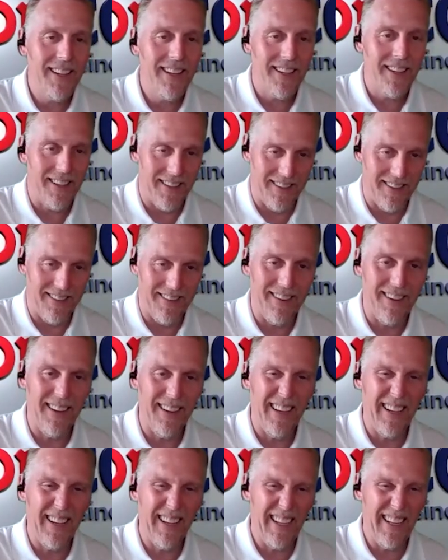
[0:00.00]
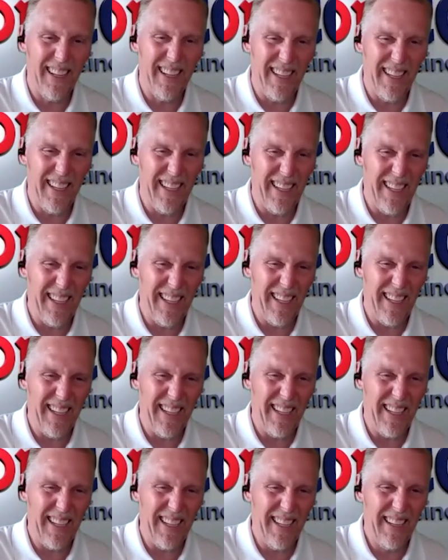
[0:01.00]

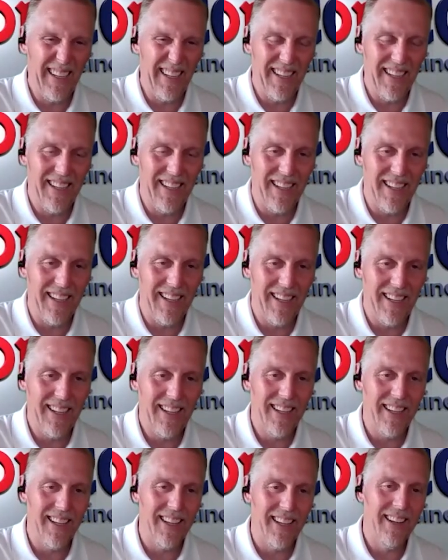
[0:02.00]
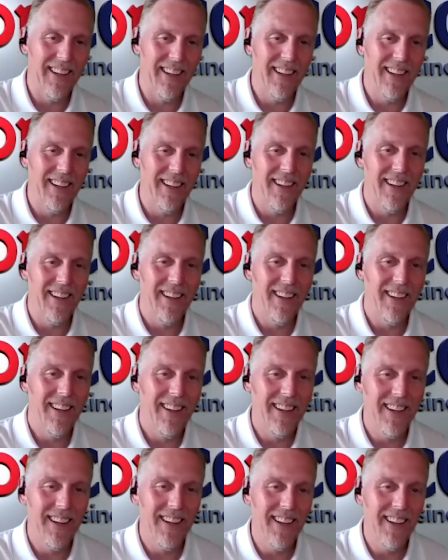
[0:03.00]

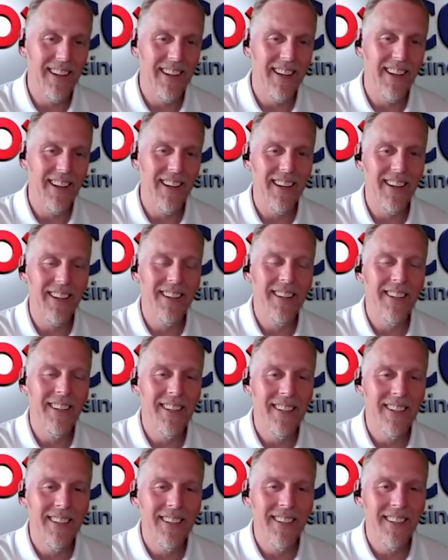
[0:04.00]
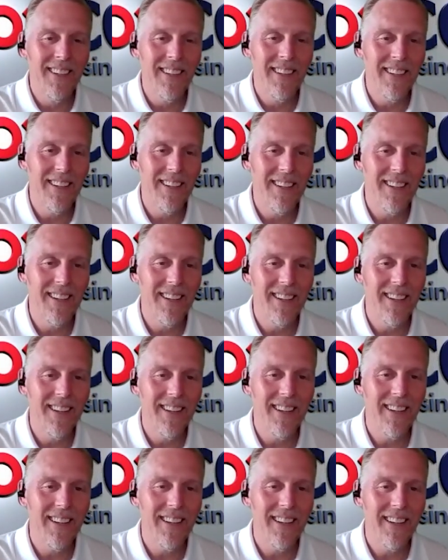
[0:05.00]

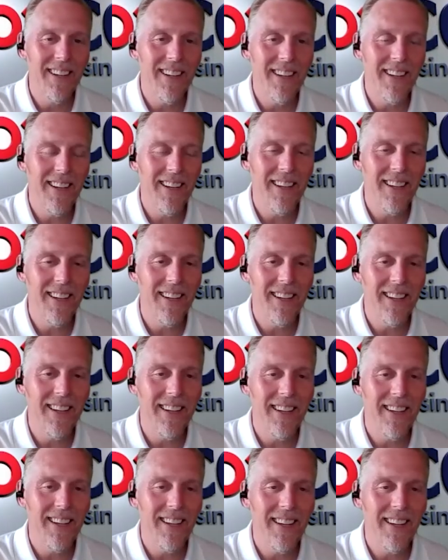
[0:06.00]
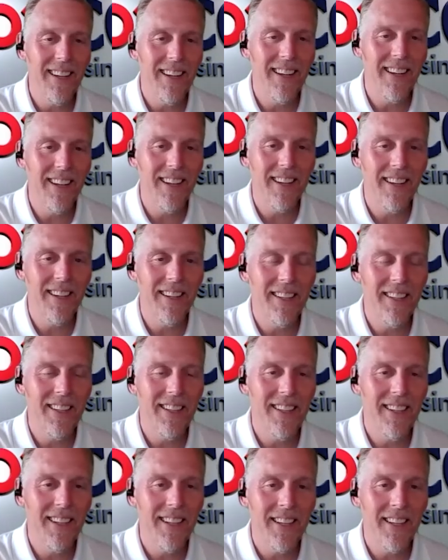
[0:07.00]
(silent)